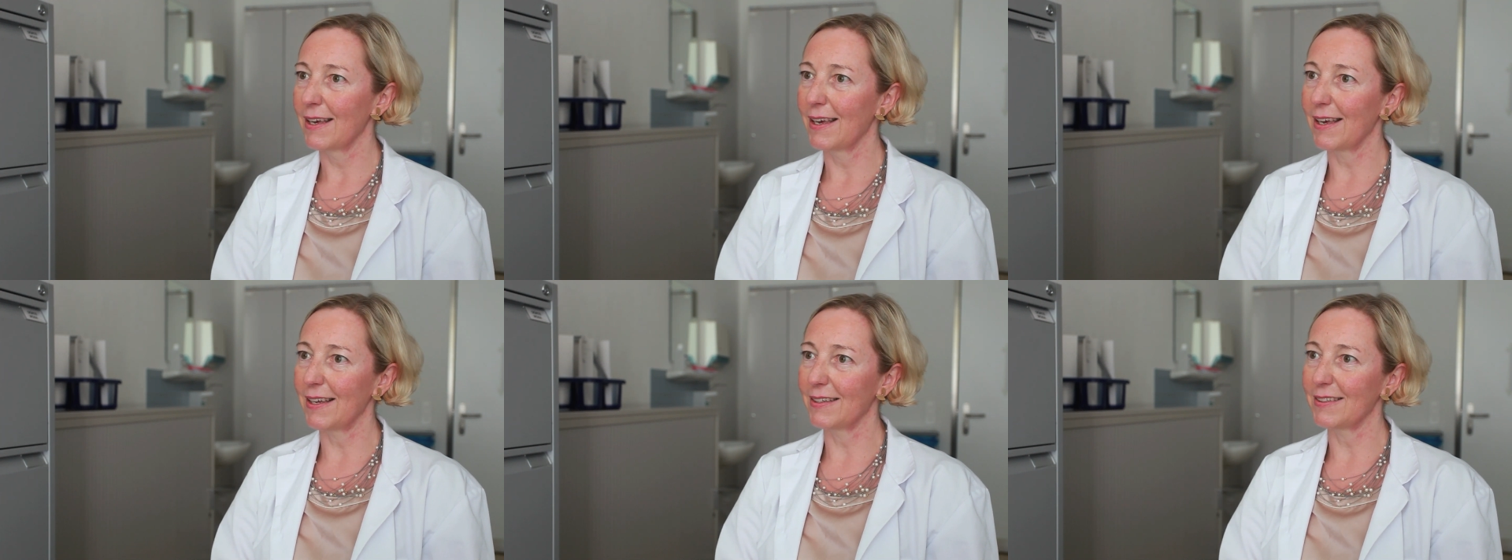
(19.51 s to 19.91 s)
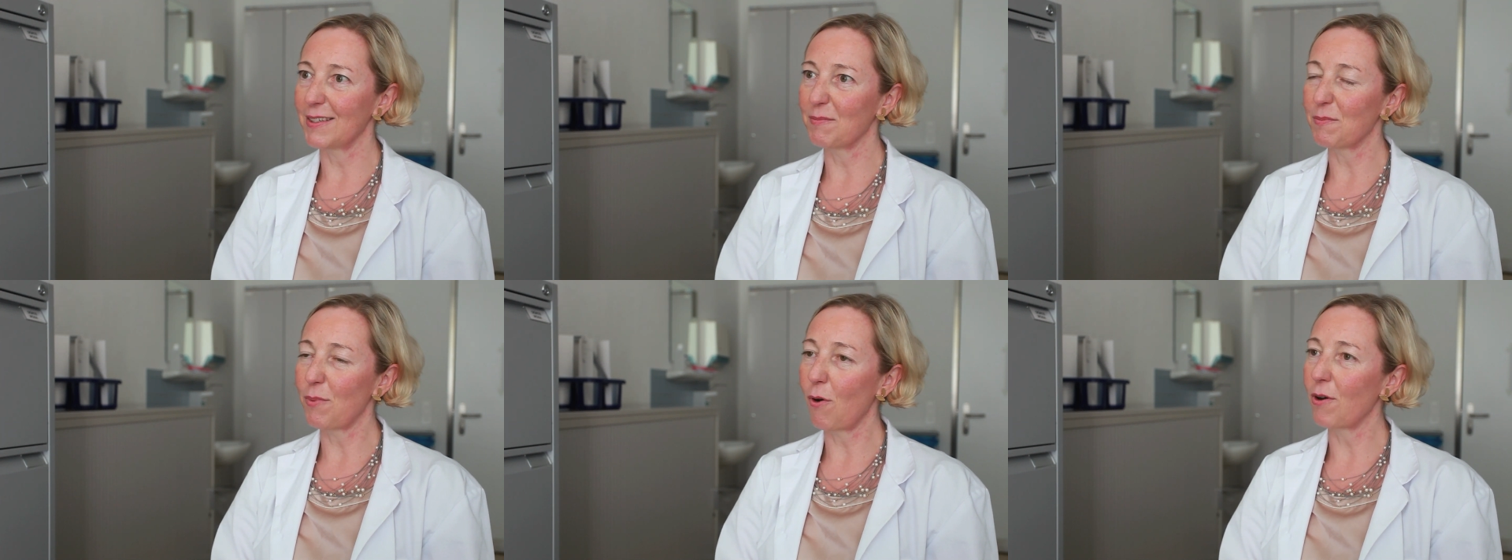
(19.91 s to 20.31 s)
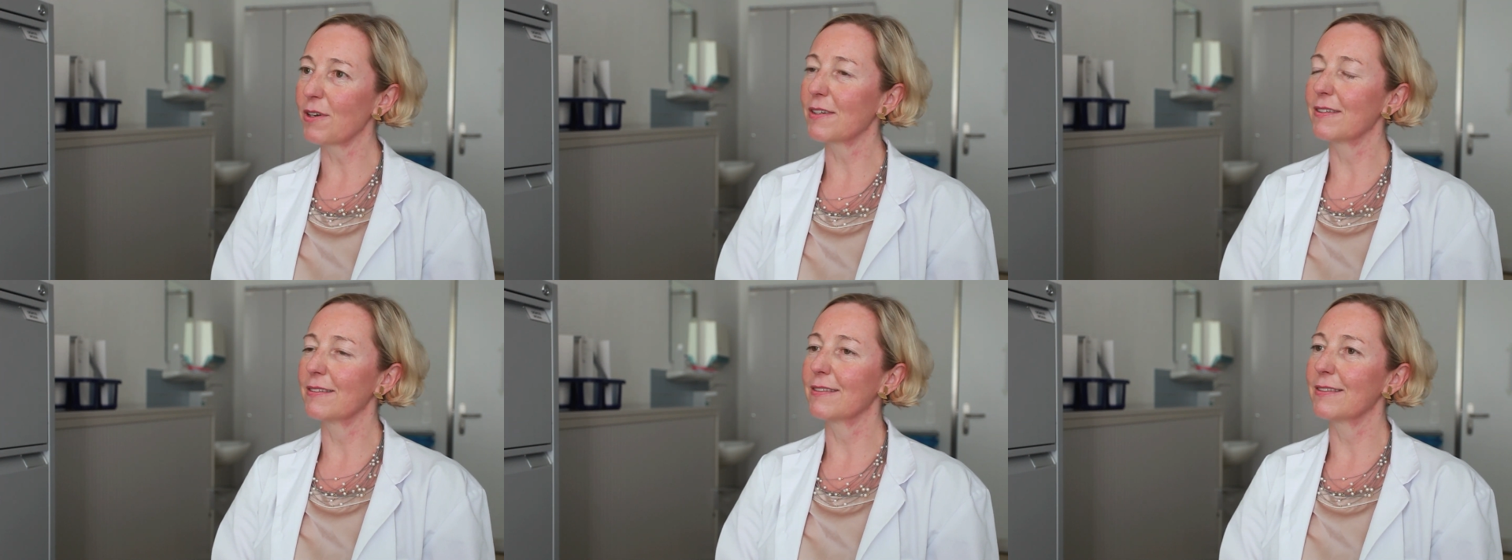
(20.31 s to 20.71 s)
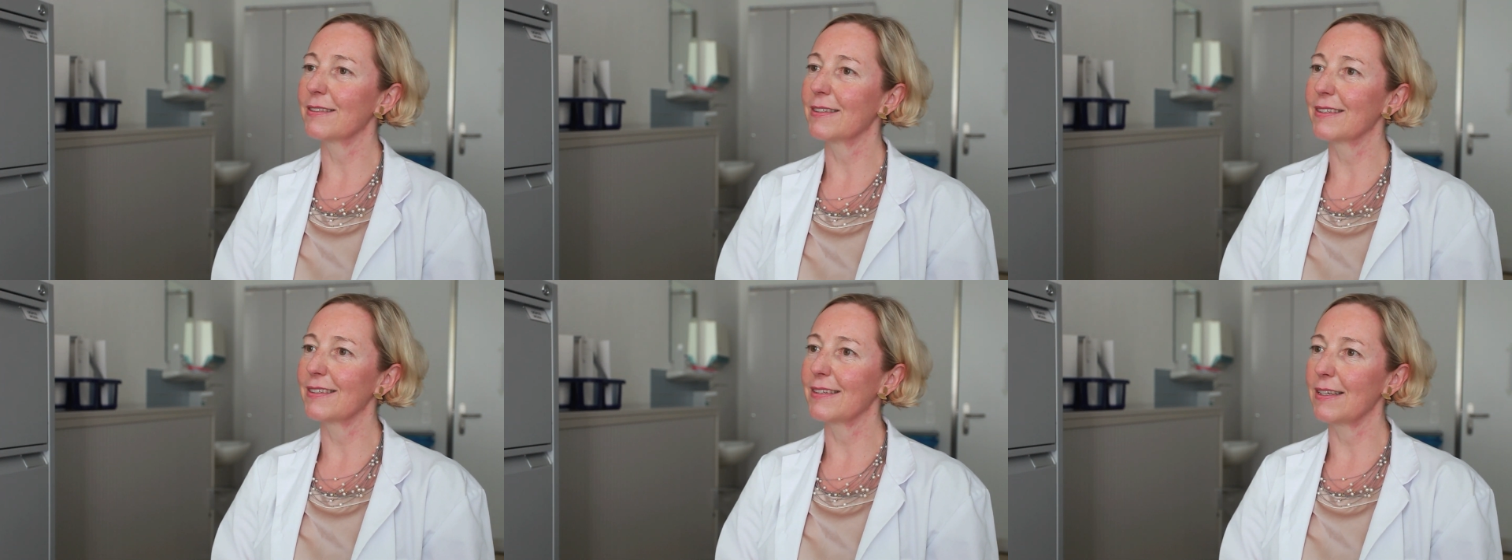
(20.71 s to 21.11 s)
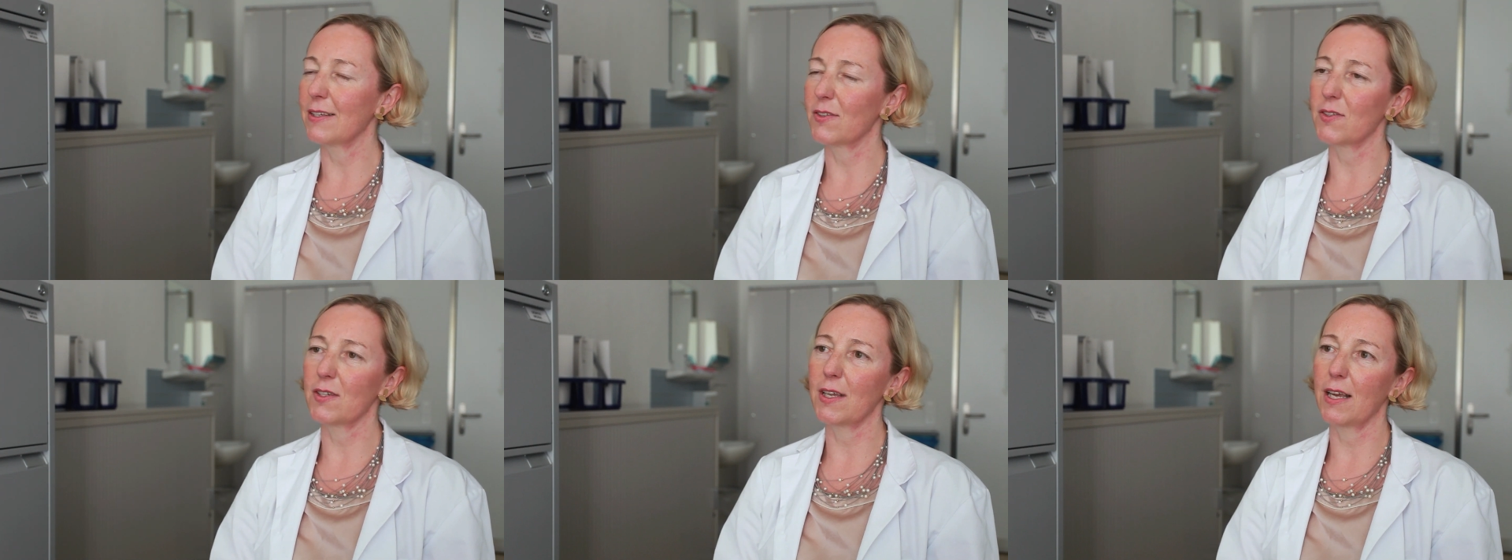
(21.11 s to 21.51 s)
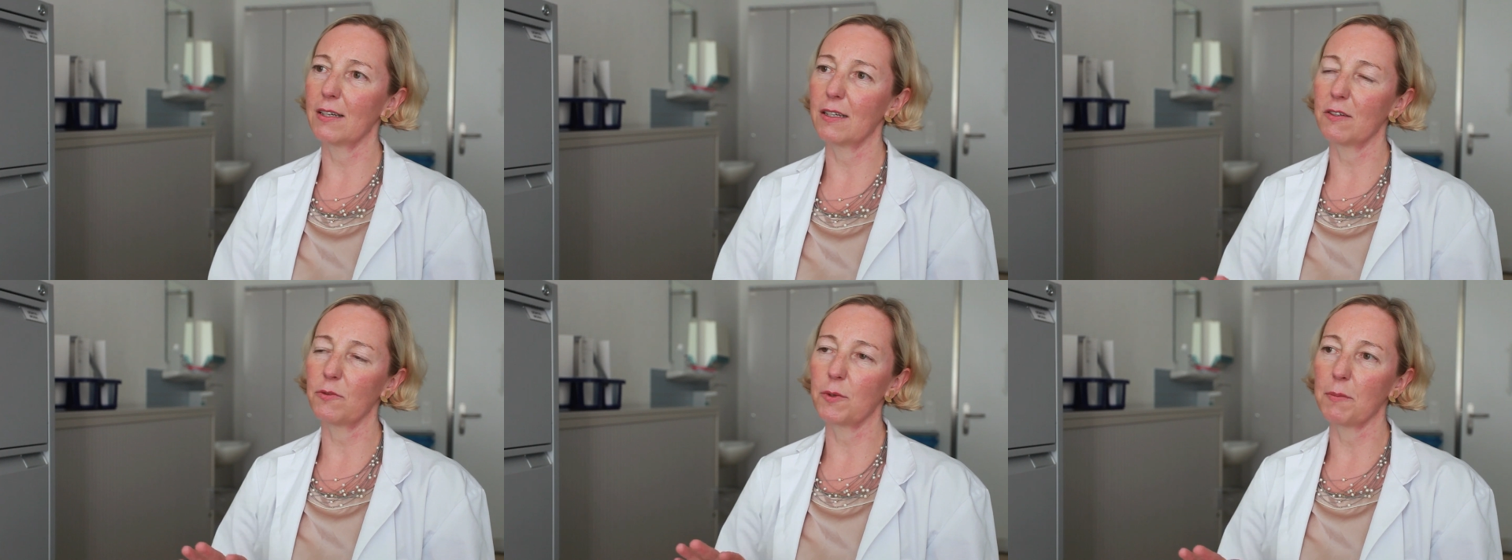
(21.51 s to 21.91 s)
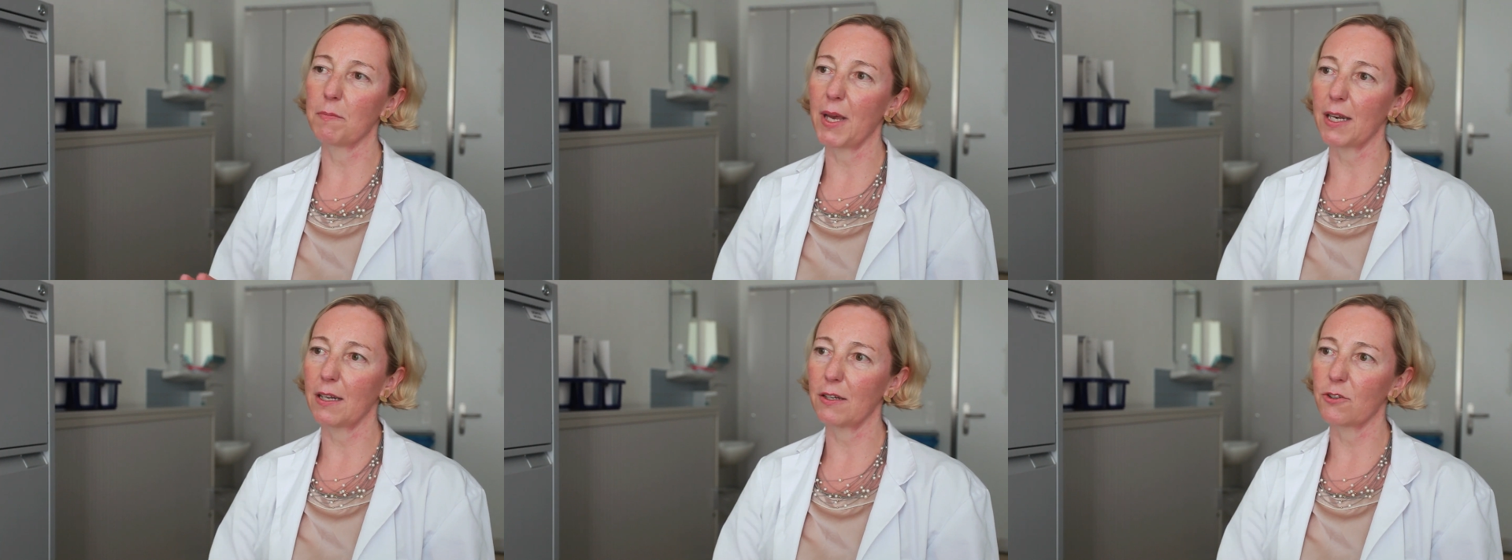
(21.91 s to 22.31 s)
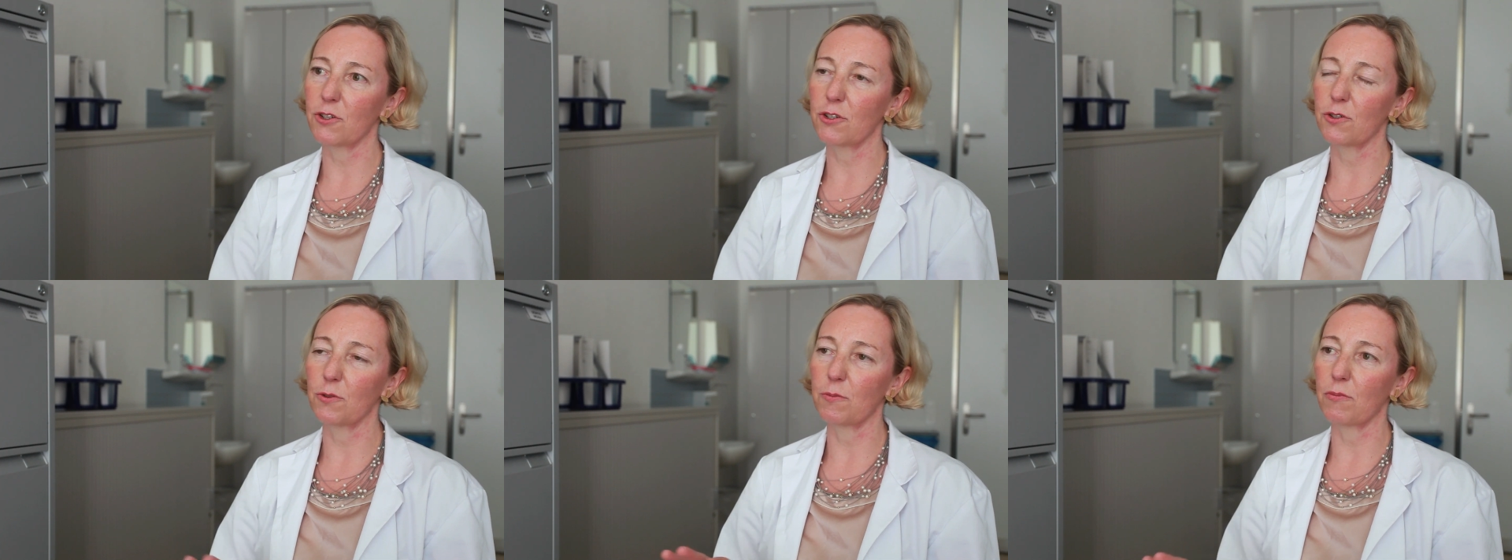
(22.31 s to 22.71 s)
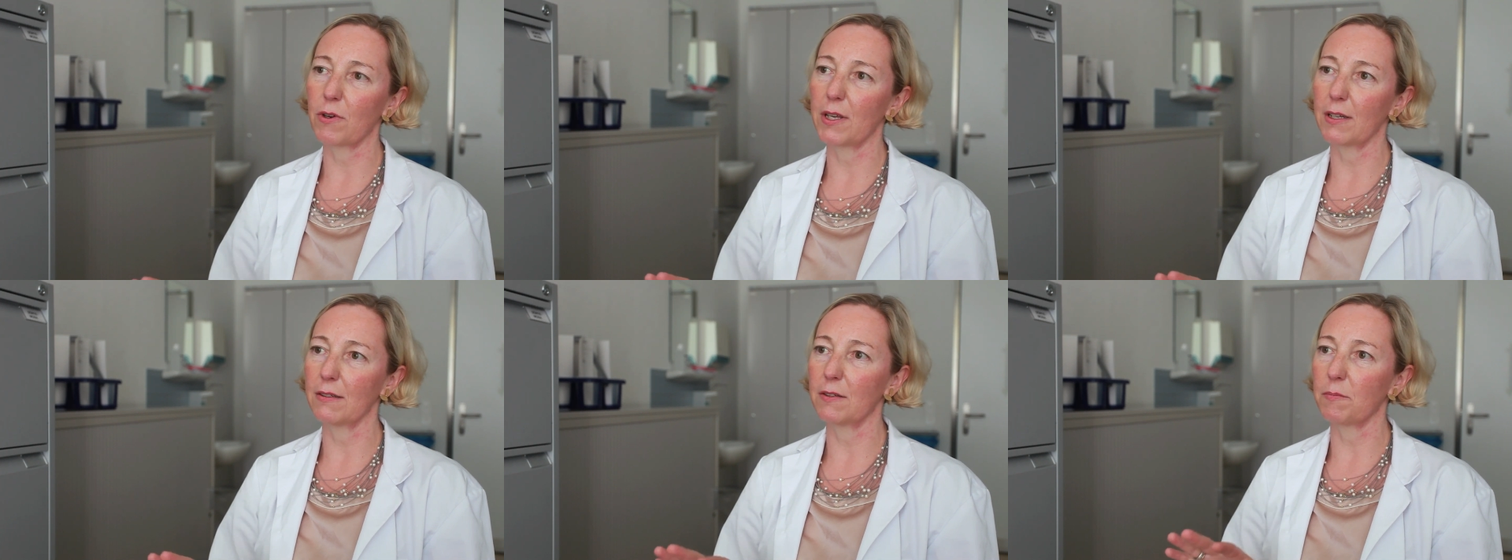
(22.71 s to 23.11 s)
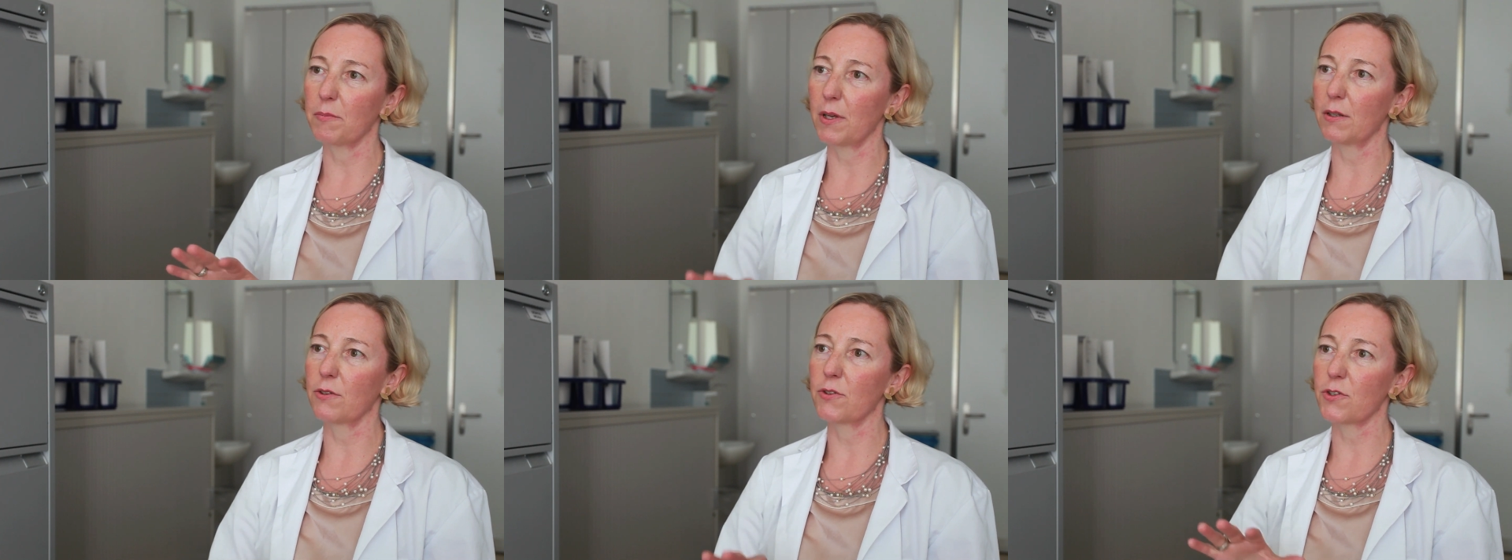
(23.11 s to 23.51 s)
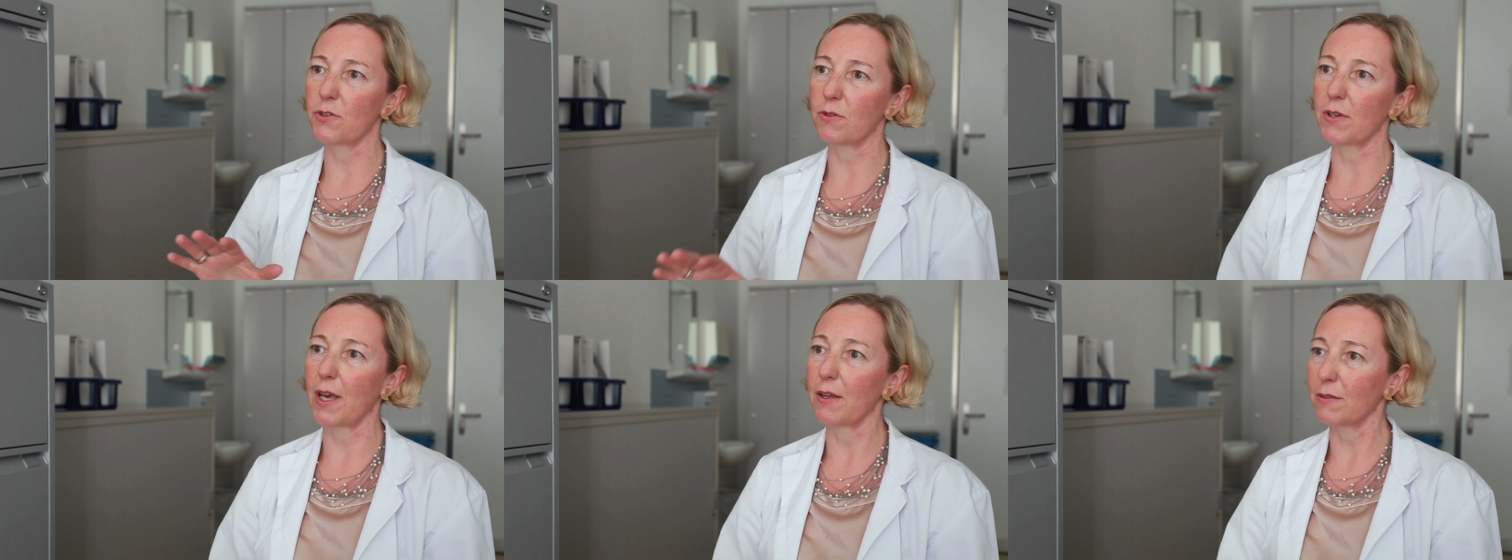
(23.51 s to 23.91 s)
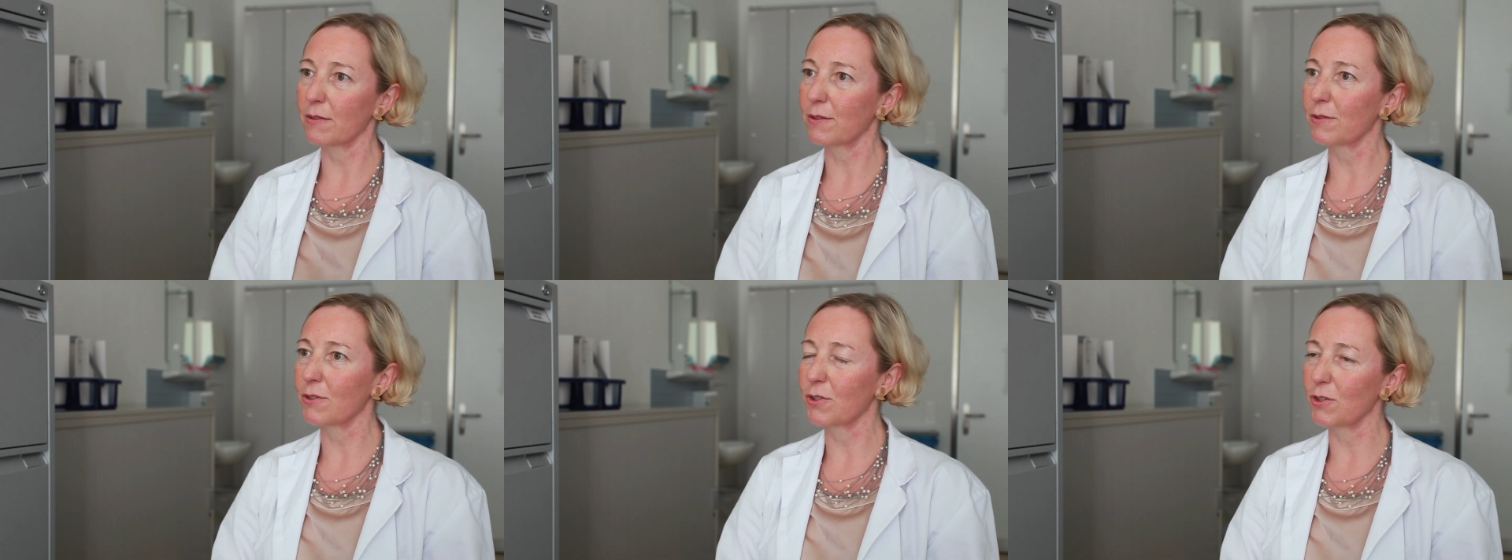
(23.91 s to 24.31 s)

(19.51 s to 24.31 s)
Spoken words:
And important is that if we manage to bring the pillars together,